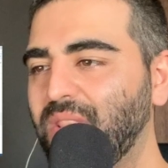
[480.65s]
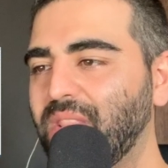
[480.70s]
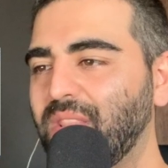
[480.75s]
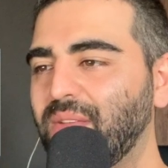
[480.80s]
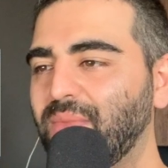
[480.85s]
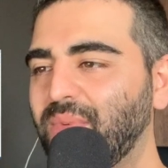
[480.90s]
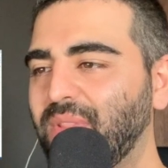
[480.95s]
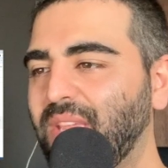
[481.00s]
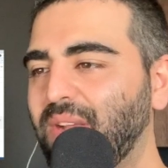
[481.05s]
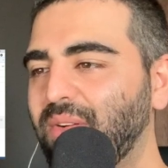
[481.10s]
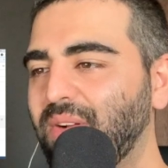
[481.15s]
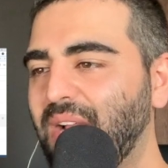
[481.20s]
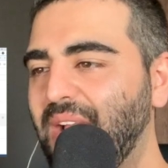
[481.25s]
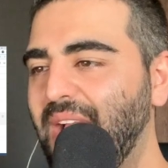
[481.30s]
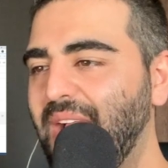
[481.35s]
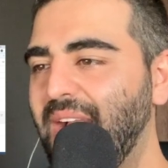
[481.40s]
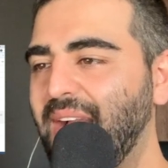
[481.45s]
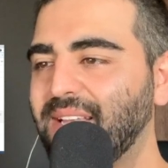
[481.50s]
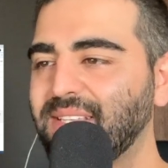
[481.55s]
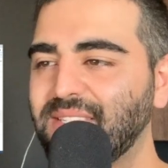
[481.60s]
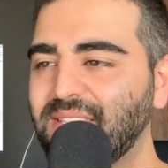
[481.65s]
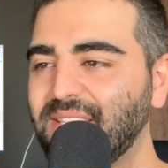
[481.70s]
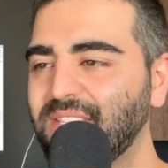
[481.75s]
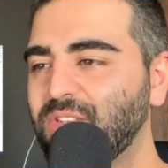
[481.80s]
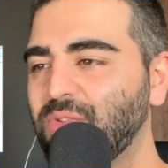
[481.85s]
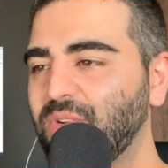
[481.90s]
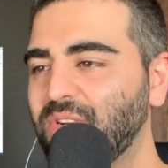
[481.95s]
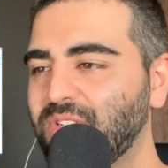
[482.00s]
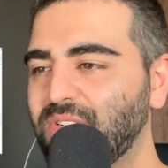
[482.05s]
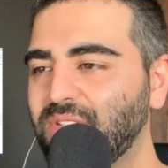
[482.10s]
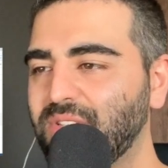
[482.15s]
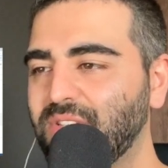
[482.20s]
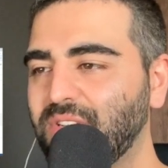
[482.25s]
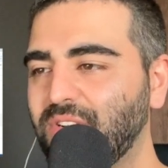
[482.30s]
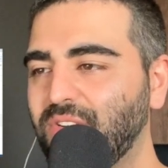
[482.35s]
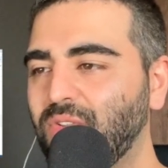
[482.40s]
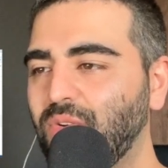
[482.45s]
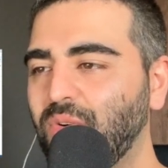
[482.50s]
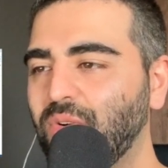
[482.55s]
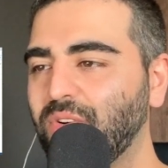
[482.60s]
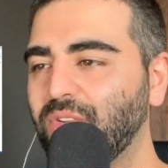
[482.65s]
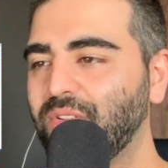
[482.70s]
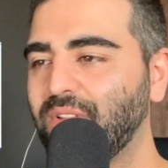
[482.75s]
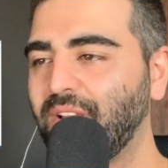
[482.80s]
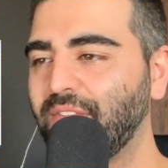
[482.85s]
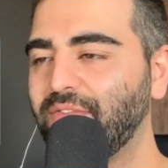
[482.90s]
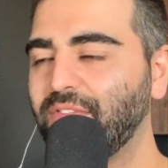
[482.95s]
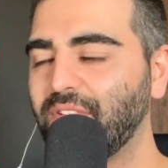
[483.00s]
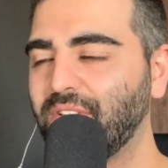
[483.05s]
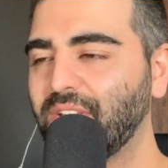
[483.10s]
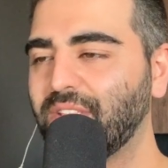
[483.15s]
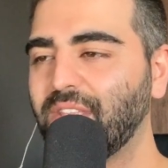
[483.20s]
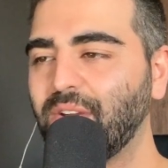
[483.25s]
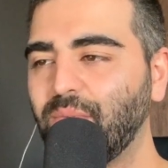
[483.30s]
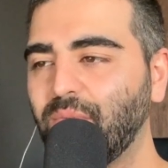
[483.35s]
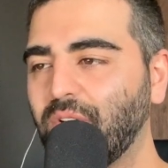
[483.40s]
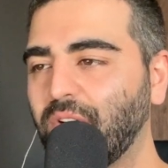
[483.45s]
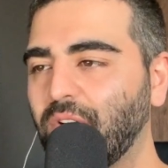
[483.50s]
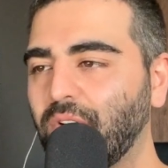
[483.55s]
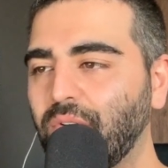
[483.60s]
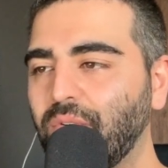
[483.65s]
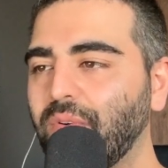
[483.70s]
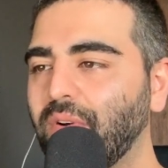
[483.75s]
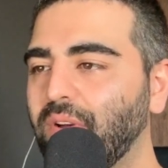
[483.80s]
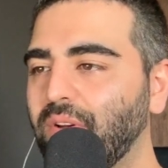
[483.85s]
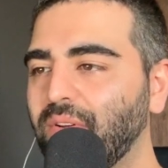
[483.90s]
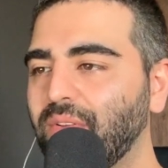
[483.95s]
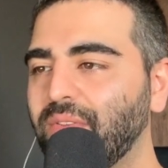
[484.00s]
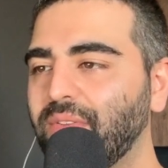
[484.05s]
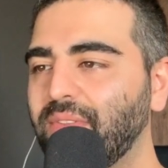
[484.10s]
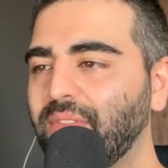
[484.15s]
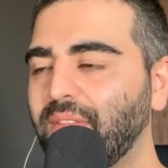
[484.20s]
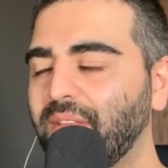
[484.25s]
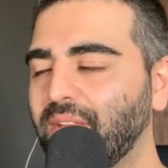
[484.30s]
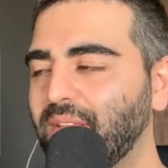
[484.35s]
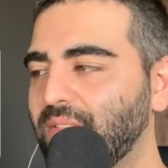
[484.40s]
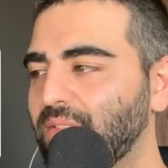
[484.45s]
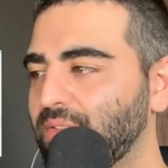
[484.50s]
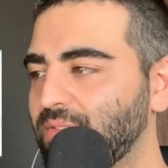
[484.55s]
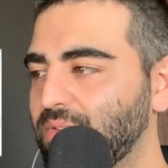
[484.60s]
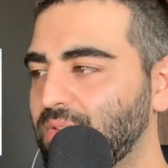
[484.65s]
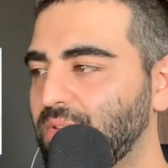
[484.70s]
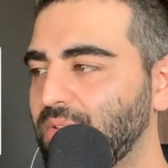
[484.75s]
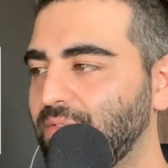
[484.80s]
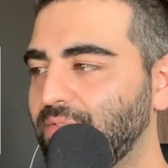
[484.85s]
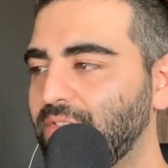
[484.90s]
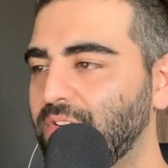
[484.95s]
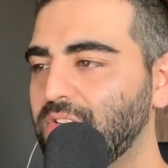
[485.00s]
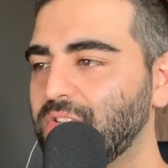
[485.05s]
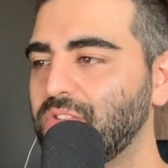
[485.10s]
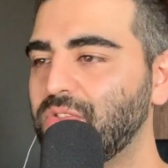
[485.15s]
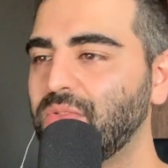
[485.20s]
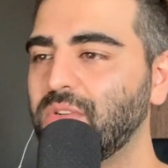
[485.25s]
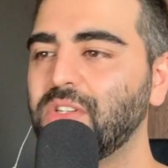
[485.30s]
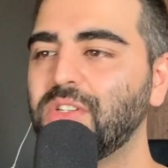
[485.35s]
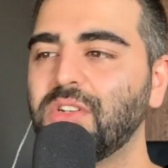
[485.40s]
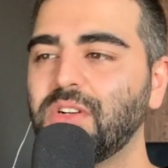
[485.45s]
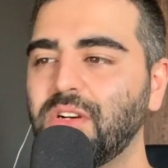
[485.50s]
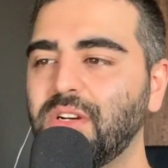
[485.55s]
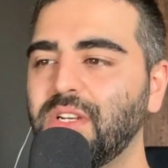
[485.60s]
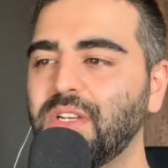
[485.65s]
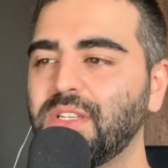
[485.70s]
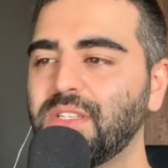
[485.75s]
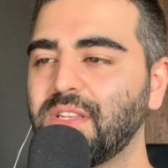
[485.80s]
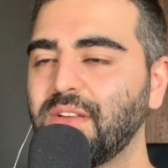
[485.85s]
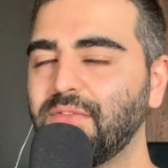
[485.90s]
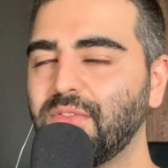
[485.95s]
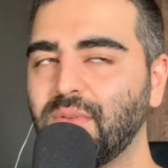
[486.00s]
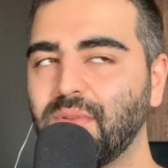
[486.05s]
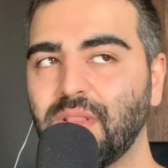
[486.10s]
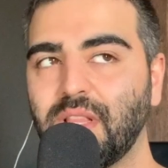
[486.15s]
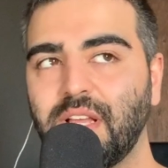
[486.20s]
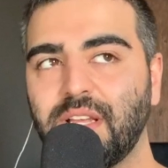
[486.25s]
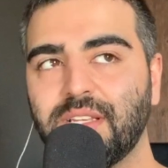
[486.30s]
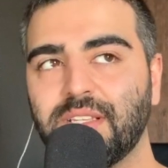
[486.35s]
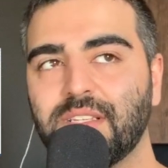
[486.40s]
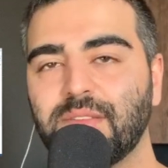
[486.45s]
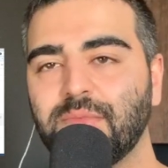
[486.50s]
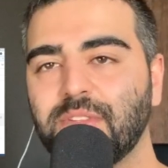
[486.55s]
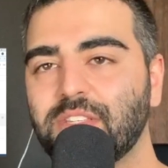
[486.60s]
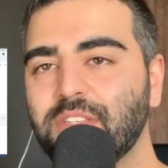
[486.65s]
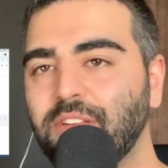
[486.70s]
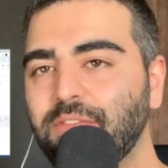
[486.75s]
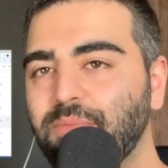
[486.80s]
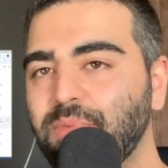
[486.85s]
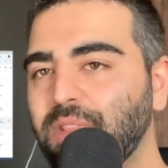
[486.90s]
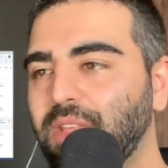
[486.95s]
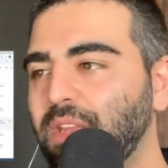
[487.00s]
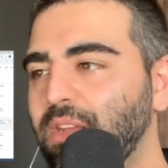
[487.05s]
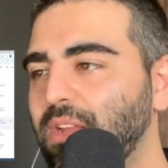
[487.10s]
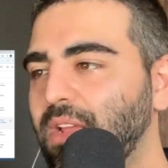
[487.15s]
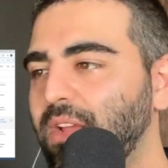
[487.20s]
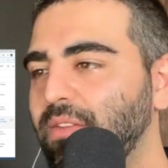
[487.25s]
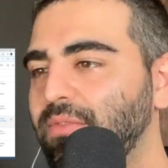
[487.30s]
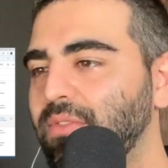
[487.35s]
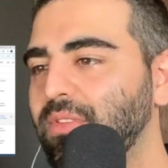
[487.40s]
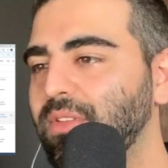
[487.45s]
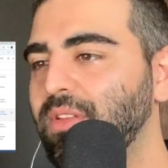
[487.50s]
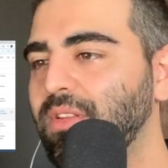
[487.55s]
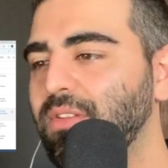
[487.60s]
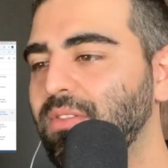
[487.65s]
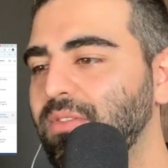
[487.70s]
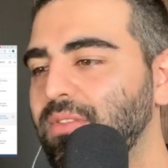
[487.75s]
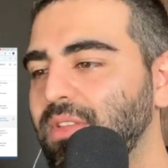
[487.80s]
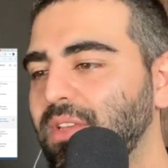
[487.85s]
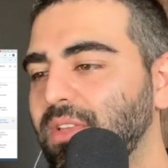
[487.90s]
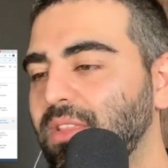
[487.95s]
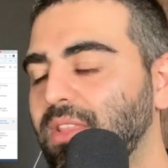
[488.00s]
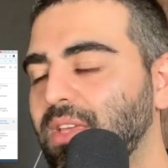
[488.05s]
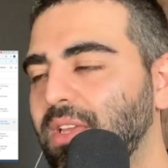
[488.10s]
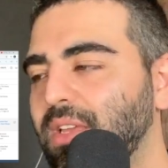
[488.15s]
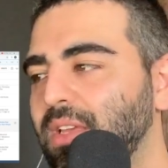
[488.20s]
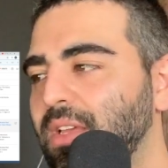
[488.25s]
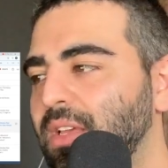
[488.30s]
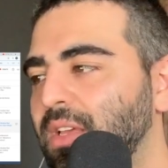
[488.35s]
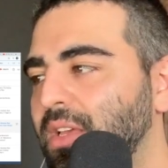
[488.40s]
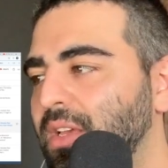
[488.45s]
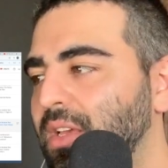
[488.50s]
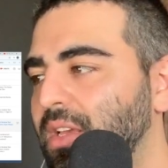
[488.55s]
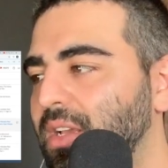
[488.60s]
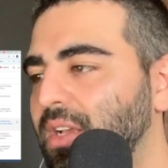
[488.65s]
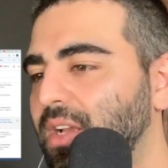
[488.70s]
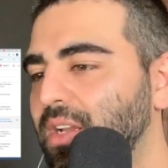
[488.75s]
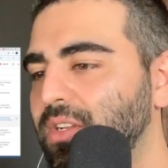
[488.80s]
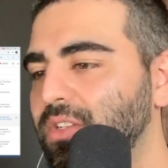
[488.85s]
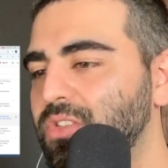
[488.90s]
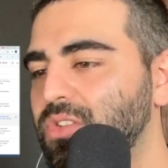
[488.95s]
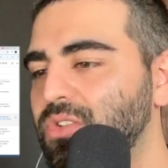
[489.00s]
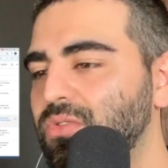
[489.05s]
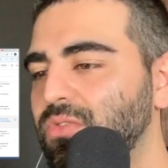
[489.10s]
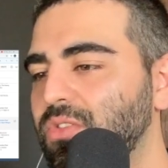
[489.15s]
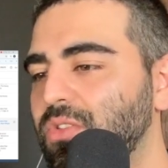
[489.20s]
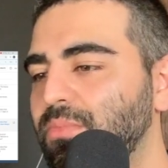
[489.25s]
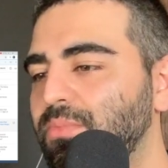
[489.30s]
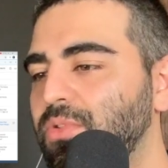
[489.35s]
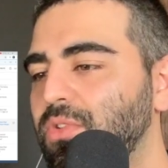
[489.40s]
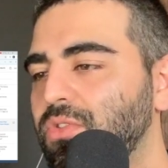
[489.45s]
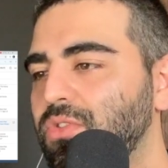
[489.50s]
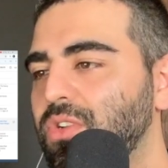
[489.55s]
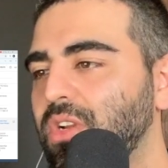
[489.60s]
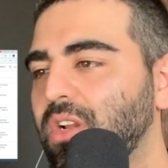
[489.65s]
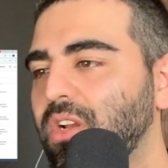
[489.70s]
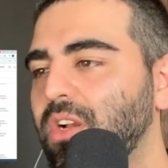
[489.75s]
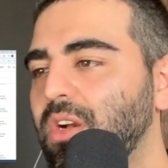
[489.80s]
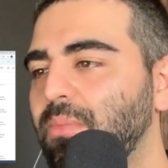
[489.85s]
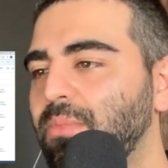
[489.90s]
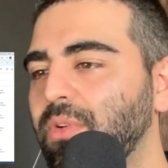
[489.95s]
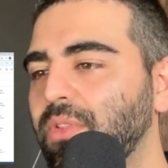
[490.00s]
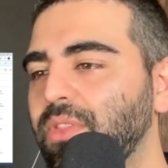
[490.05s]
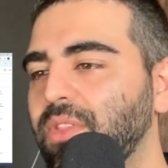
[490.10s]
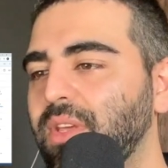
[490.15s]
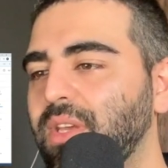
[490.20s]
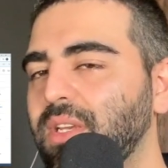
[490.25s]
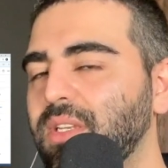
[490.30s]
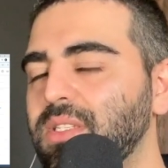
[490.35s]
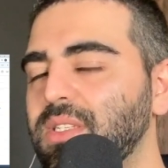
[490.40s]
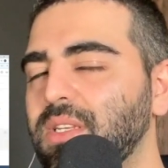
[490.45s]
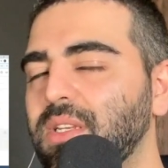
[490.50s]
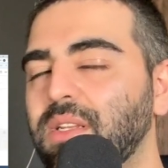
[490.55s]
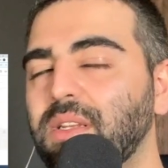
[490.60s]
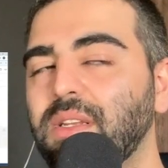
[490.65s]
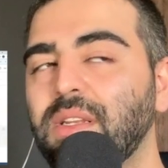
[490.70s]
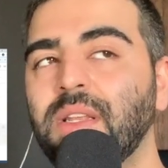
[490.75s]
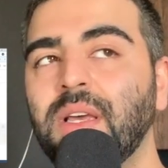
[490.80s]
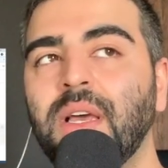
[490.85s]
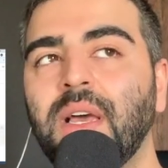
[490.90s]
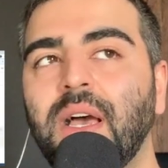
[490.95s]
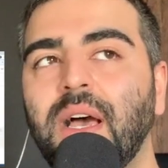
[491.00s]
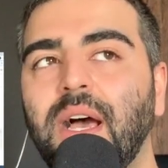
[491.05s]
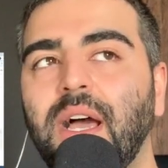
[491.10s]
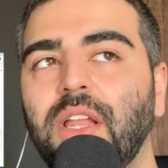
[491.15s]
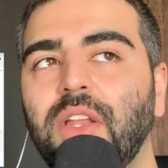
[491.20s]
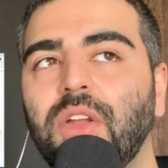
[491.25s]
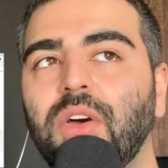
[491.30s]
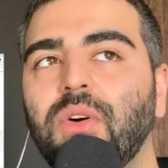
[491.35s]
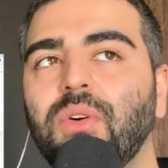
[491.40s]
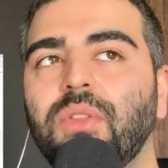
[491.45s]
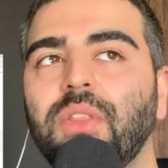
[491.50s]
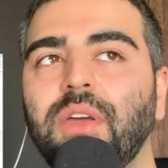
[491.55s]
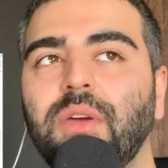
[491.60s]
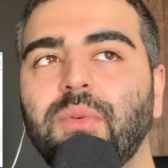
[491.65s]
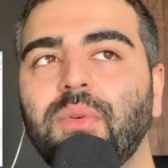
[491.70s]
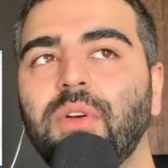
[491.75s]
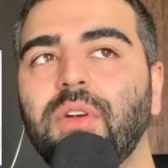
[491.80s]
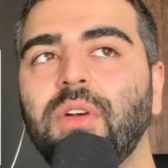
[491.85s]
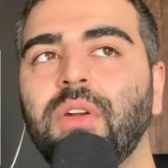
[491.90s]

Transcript: they were asked these questions in court, I feel like they weren't grilled. Like the first two attorneys, everyone likes them and stuff, but I really do think they kind of screwed the pooch on a couple things, and I know there were